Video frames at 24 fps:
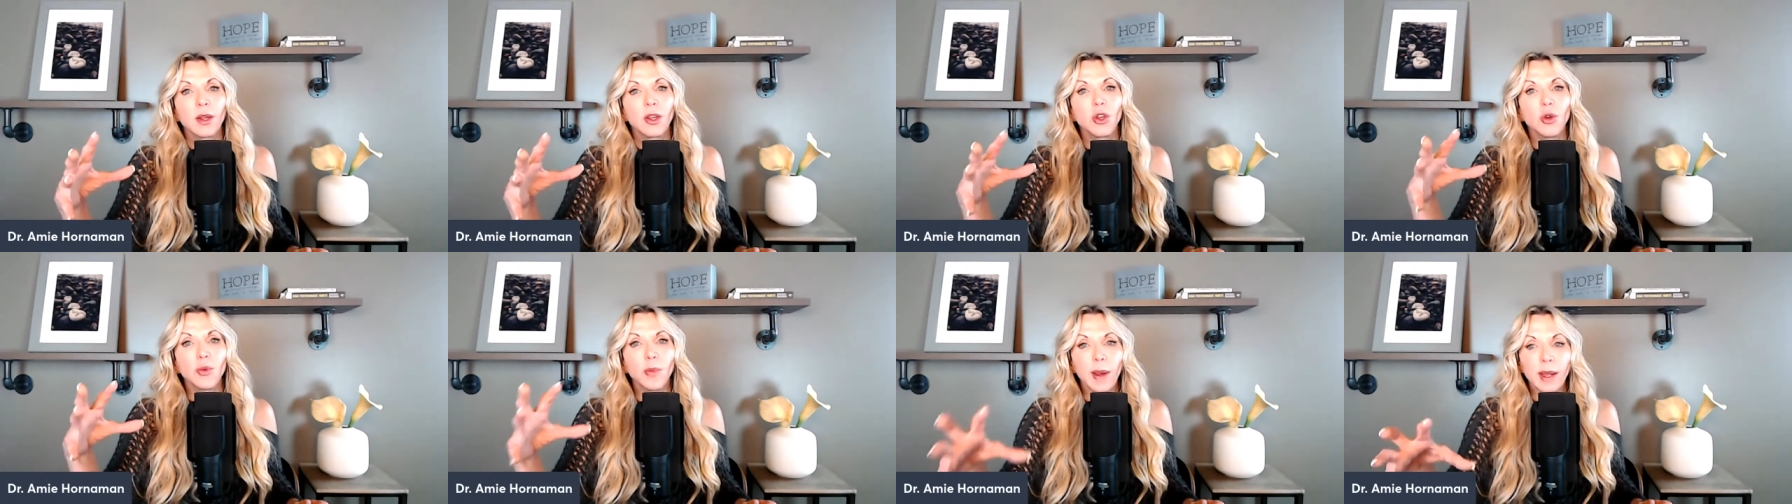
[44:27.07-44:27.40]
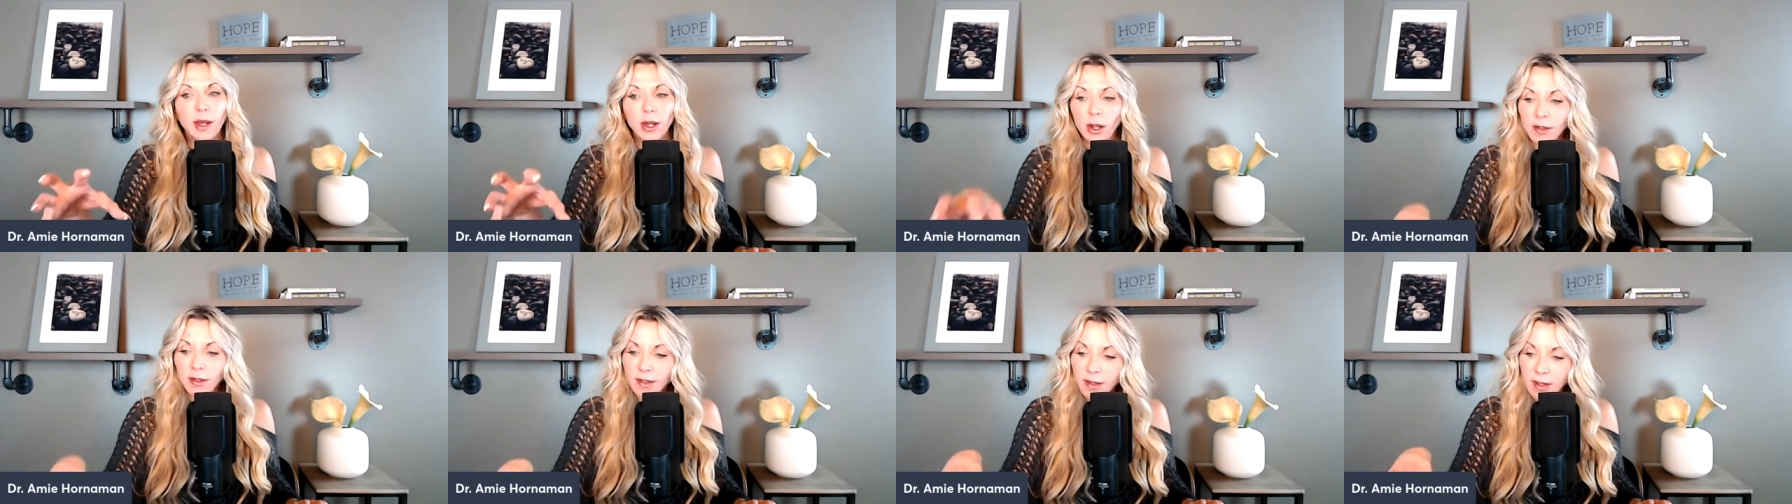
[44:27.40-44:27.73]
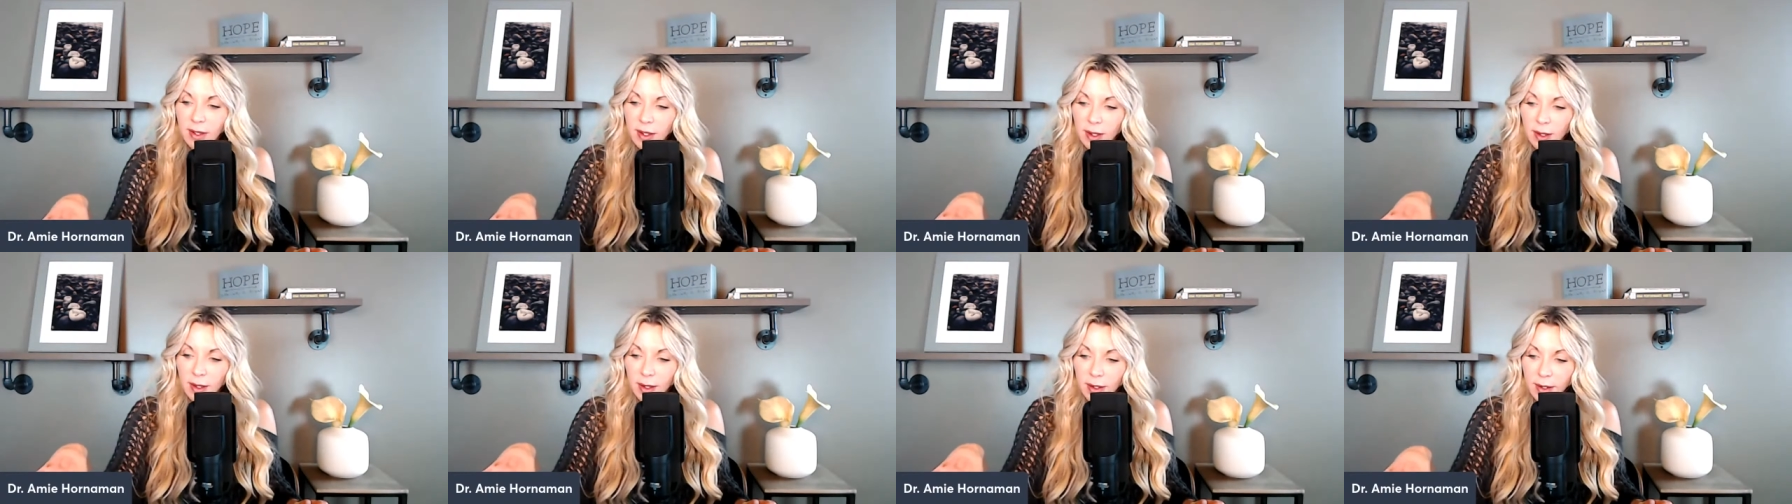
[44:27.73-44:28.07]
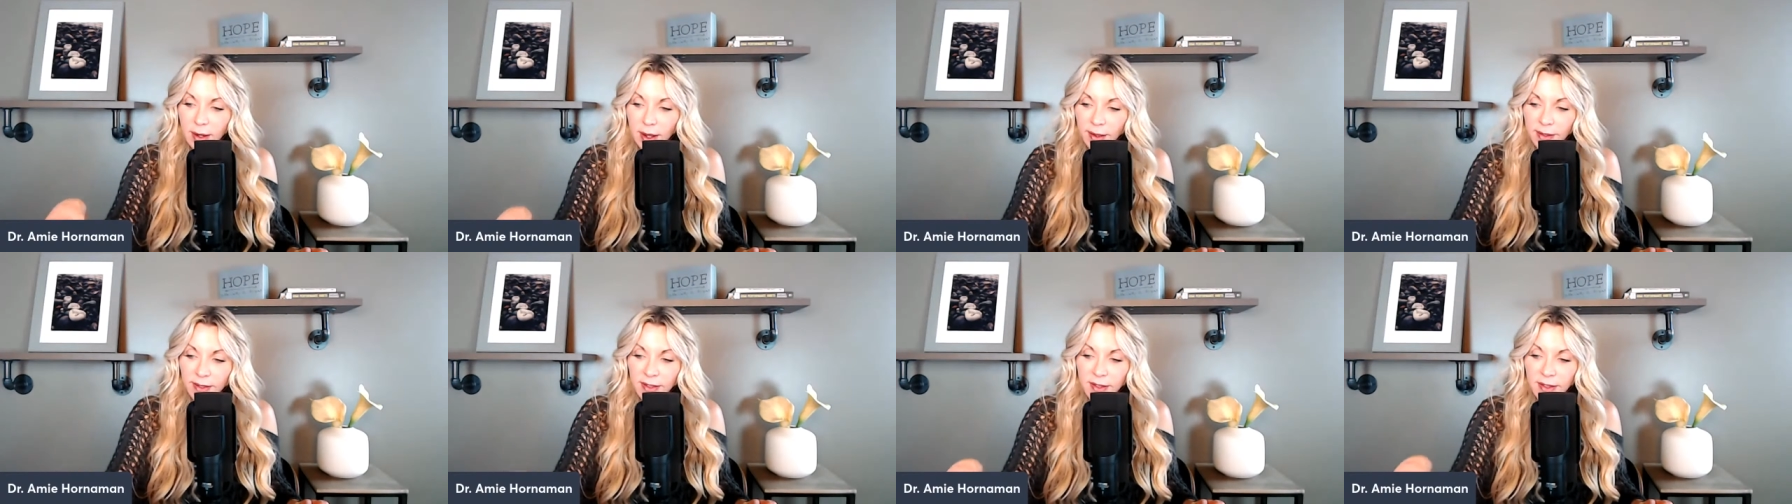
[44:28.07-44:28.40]
you might not see a
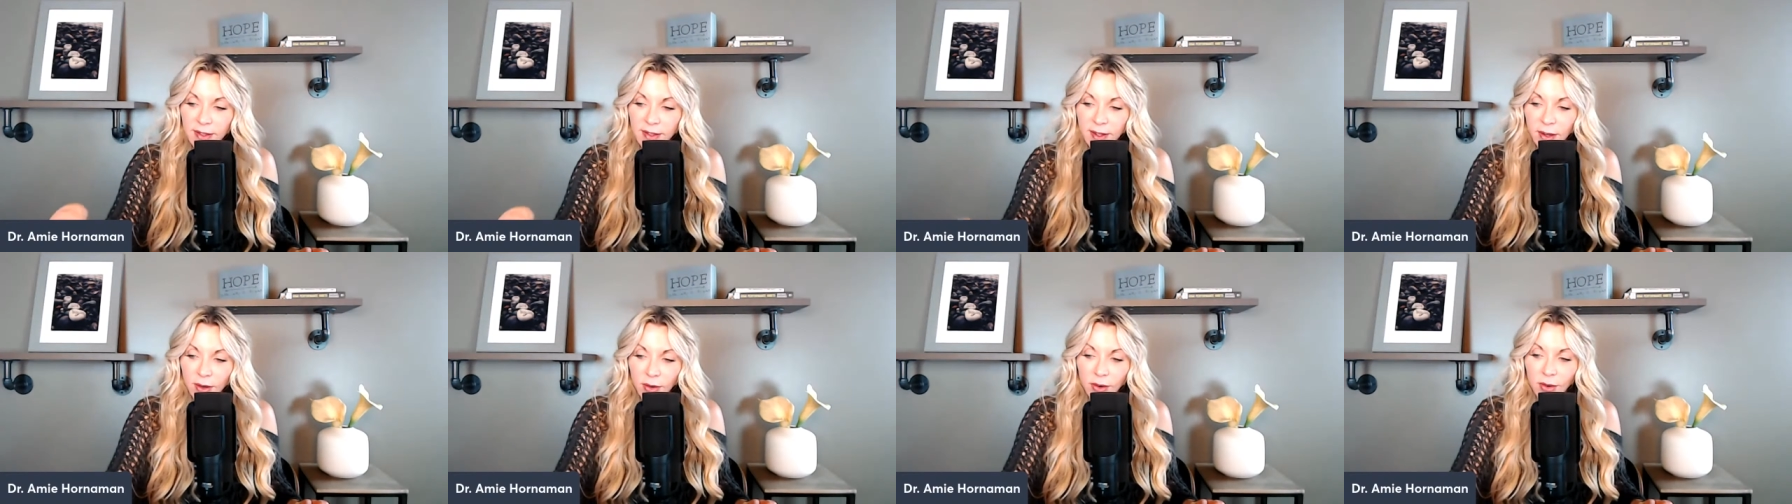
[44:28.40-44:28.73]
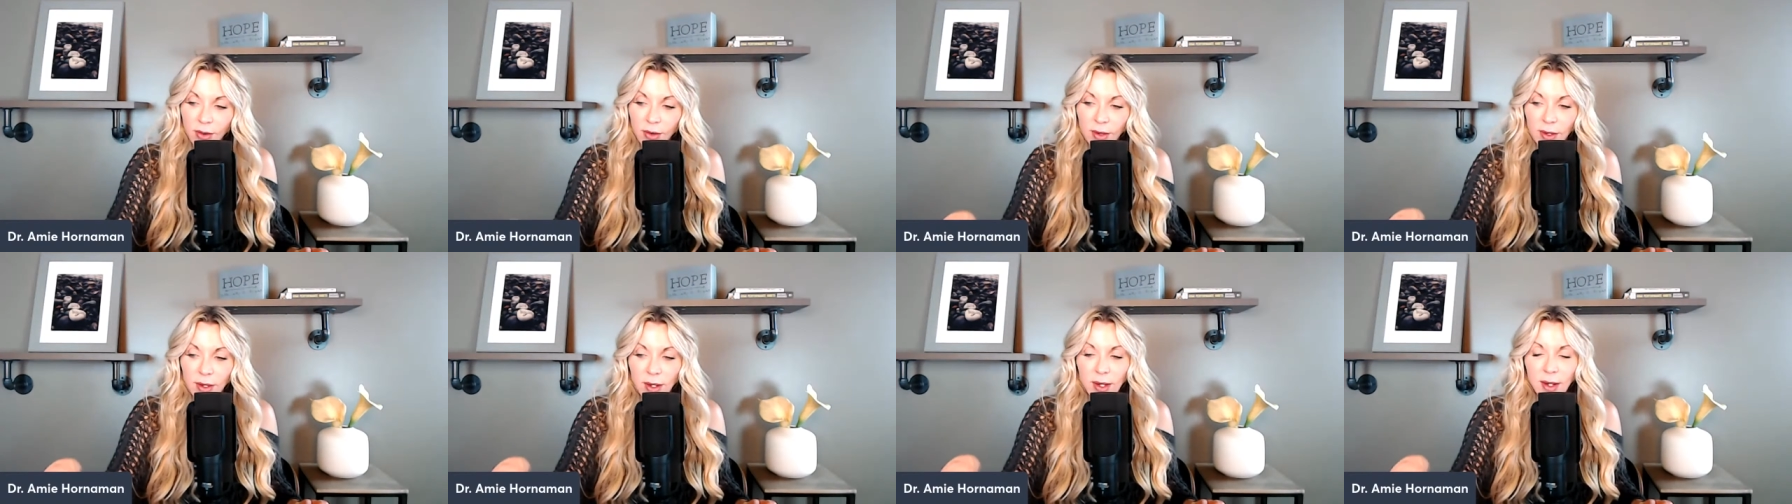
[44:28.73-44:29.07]
necessary